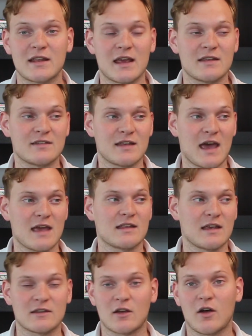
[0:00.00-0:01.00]
that a
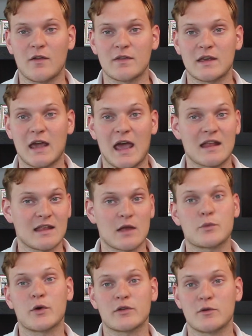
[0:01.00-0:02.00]
site is on the ad
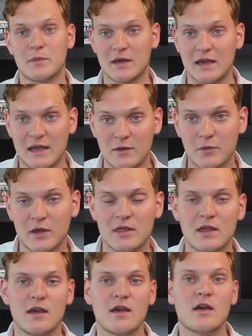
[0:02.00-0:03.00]
network to begin with.